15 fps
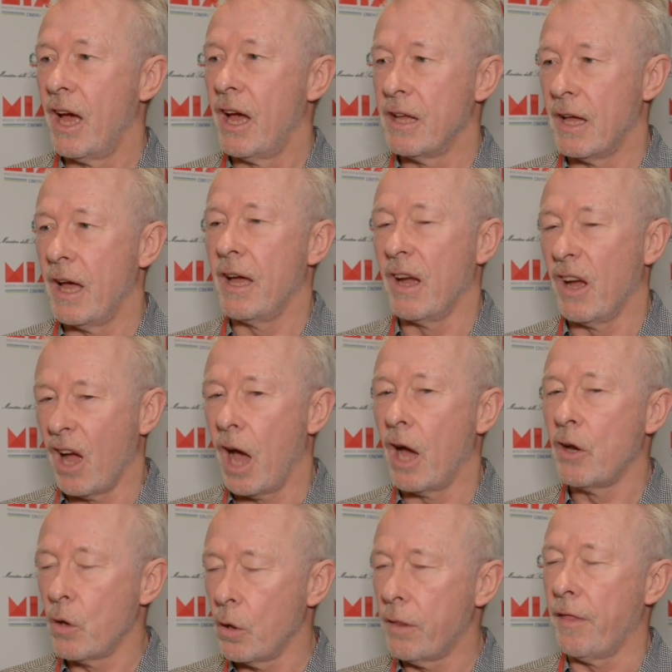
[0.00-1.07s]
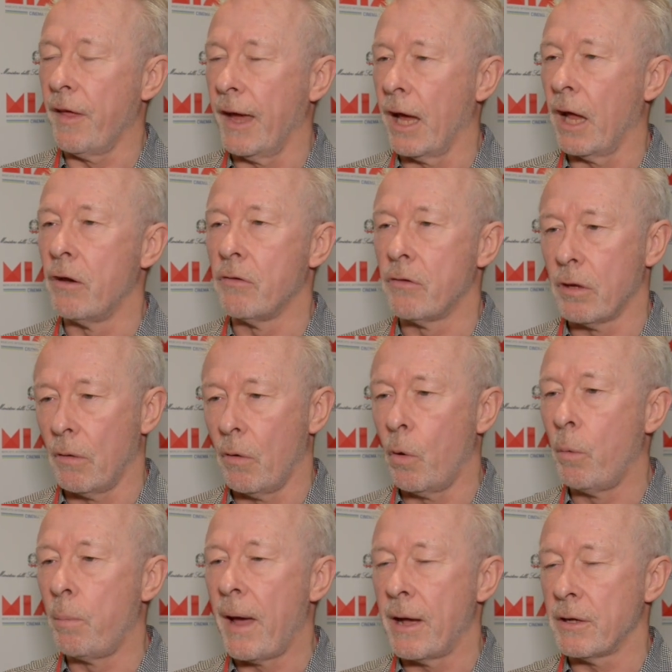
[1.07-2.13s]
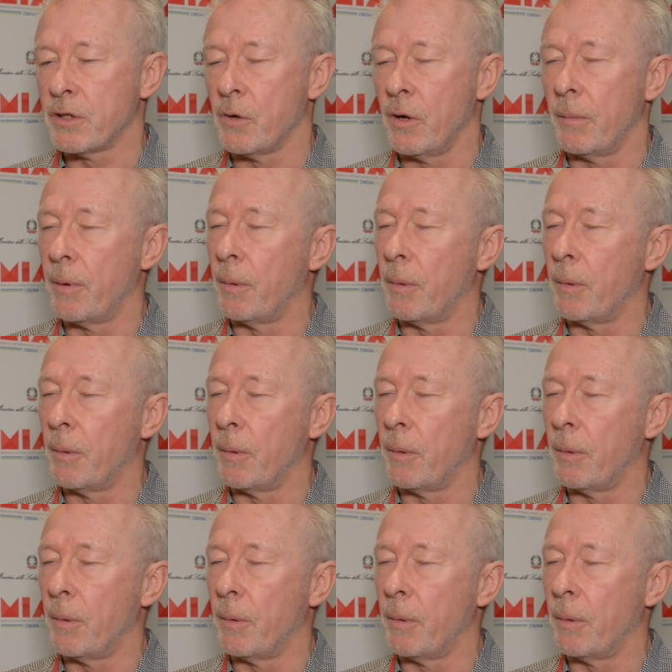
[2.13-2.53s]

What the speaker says: a good thing and all power to it.